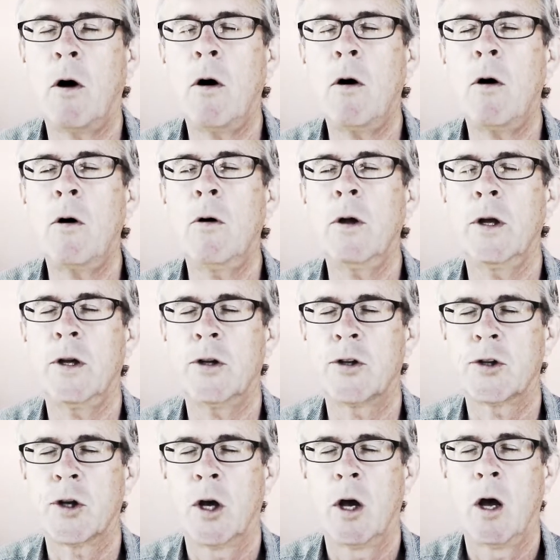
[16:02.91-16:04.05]
All
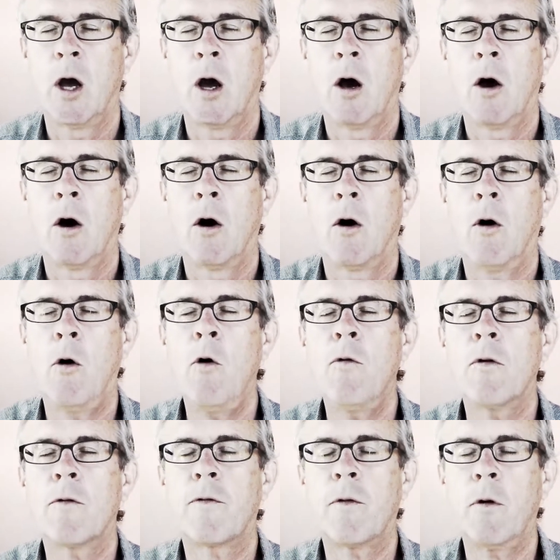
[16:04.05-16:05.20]
is
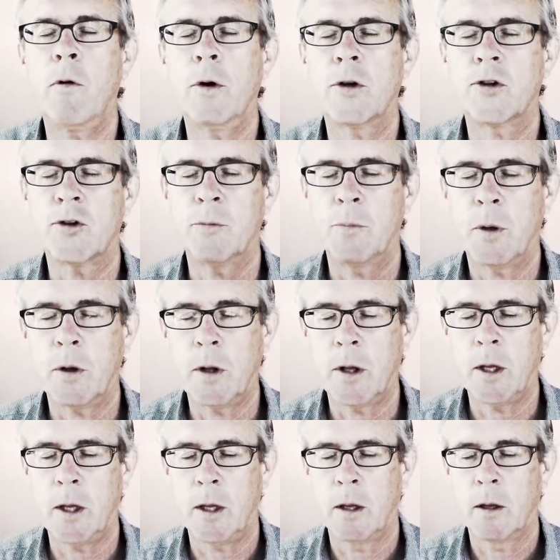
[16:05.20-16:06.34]
overflowing
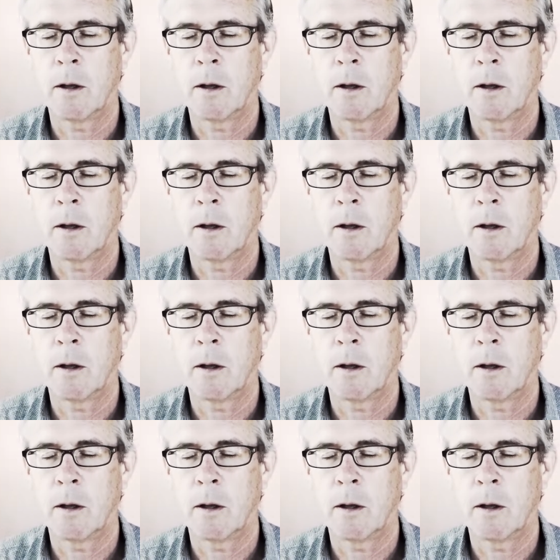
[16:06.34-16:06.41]
stability